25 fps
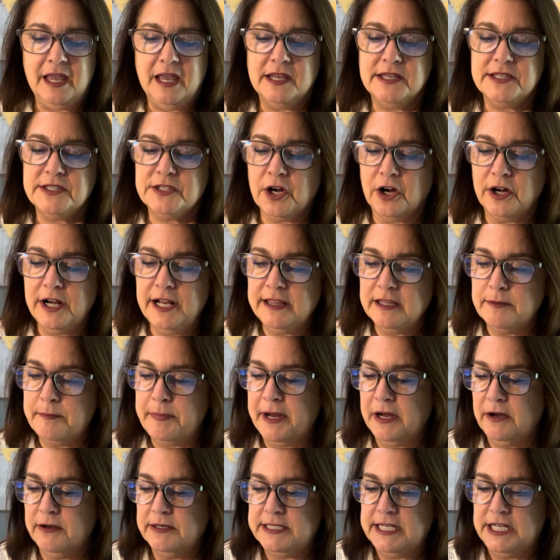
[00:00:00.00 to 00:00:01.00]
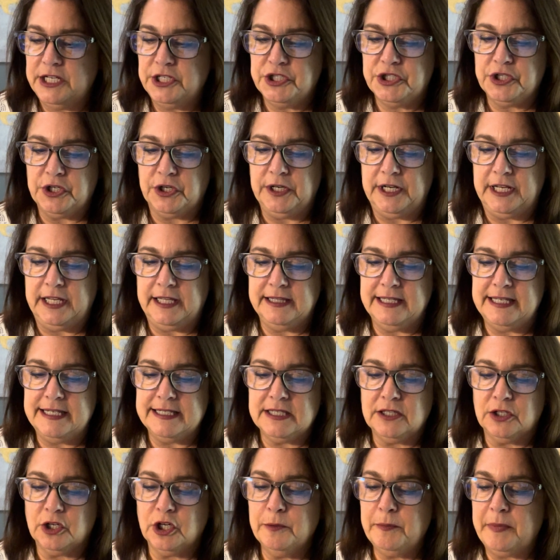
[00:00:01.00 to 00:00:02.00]
Starting the parenting journey, these
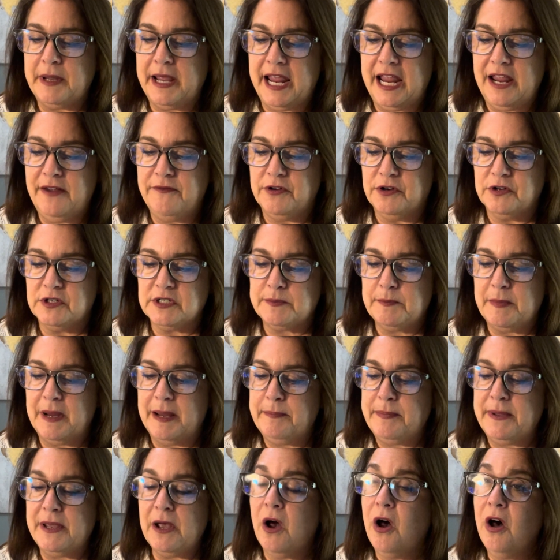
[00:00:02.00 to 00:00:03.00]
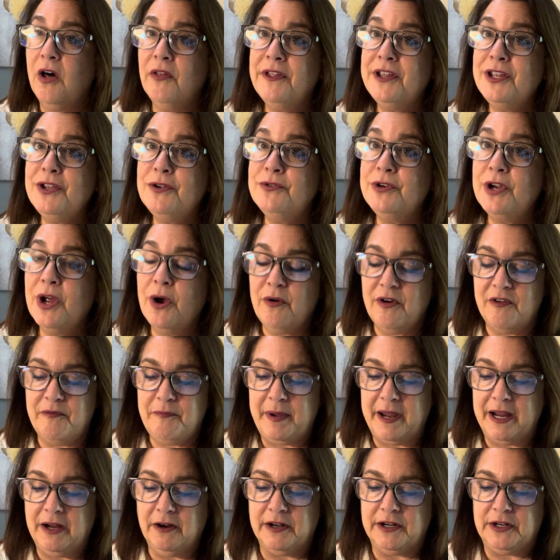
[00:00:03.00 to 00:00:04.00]
learned behaviors might be all that you know of
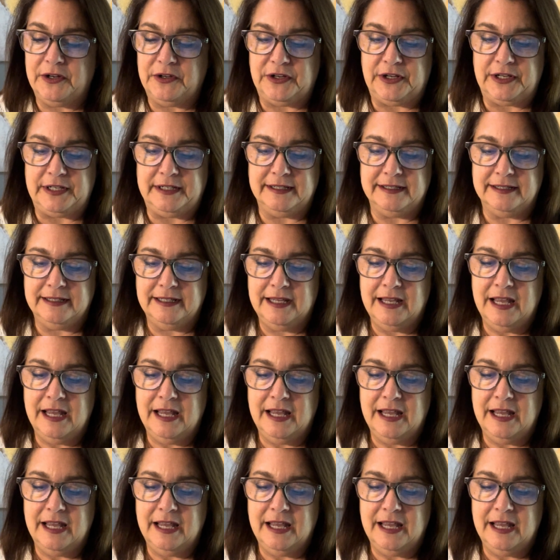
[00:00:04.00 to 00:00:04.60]
parenthood.